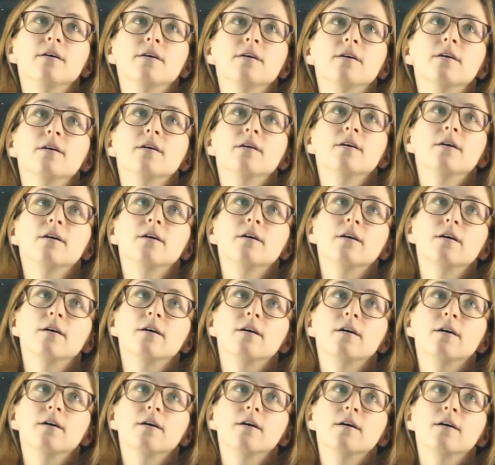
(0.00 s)

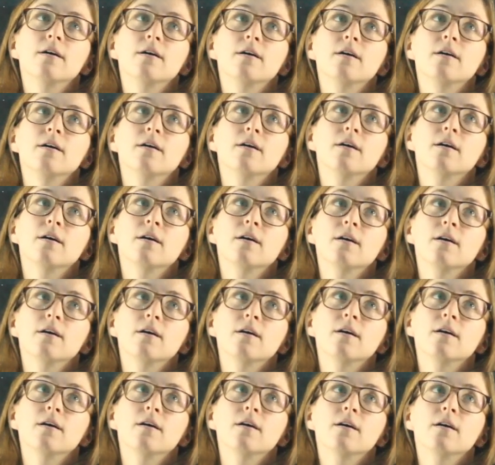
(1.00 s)

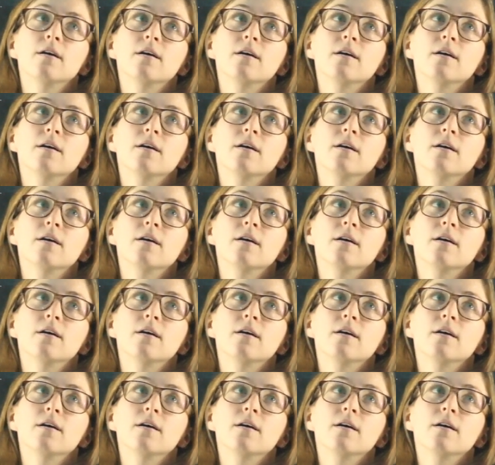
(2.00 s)
[no speech]